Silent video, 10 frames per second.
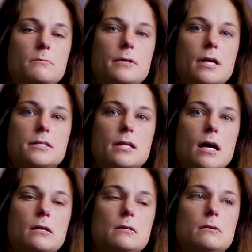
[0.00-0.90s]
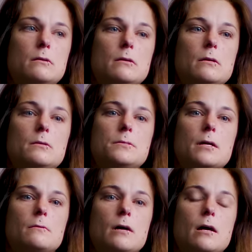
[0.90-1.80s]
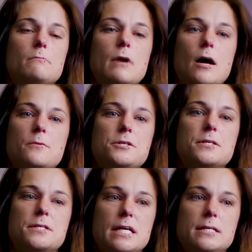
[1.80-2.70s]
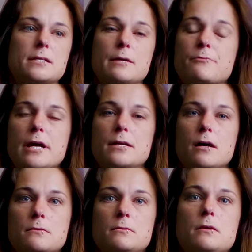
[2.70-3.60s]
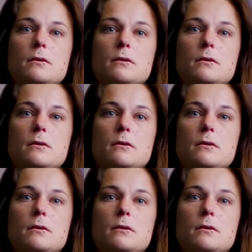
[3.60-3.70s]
because of that. So I was just easily preyed on,